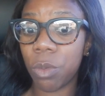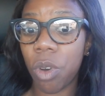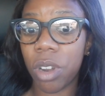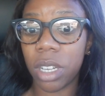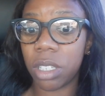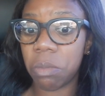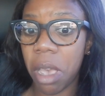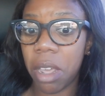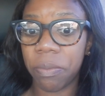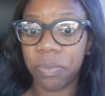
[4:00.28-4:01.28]
in the morning. Doesn't
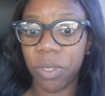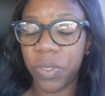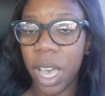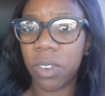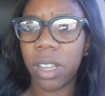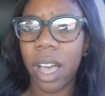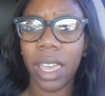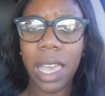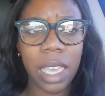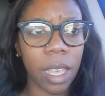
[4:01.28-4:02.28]
matter. five
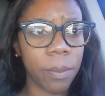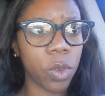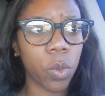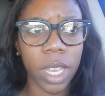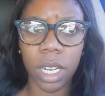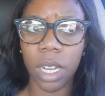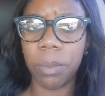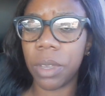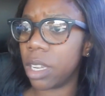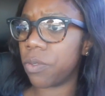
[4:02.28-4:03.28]
o'clock A M Waking
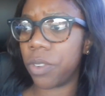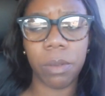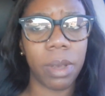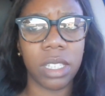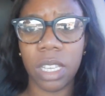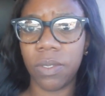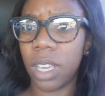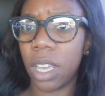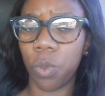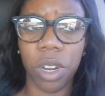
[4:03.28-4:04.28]
up, getting in front of my T
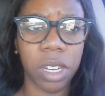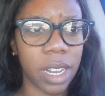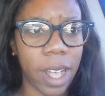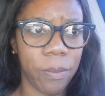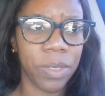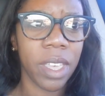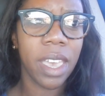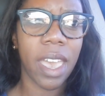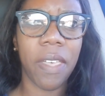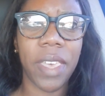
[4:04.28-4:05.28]
V, and working out,
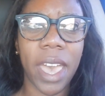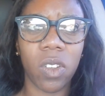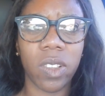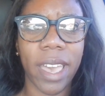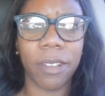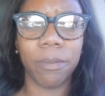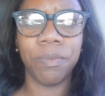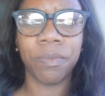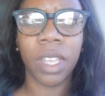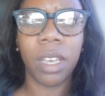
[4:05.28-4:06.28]
and that'll like
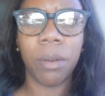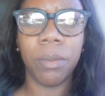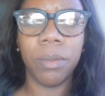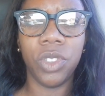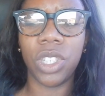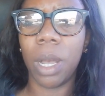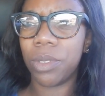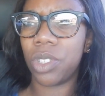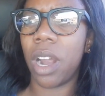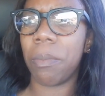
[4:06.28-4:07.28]

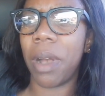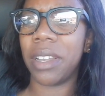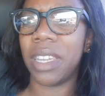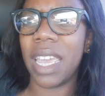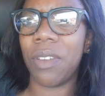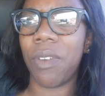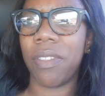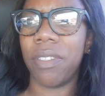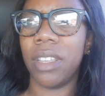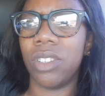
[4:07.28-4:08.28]
jumpstart my day
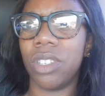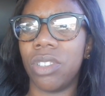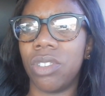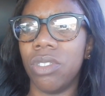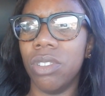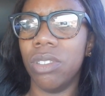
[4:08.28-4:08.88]
rather than just